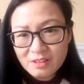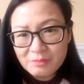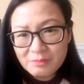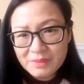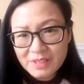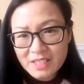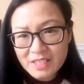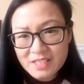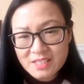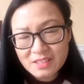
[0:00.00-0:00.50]

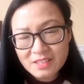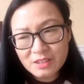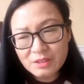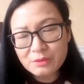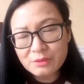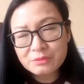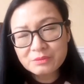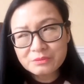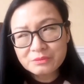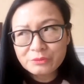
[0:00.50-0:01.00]
because
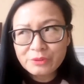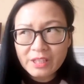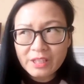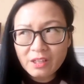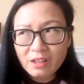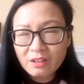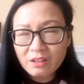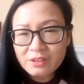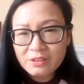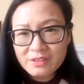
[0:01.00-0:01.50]
you can
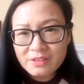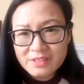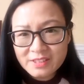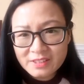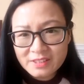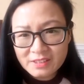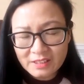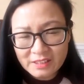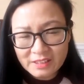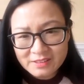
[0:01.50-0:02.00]
call you
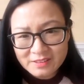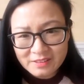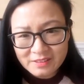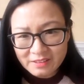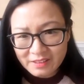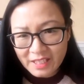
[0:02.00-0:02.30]
a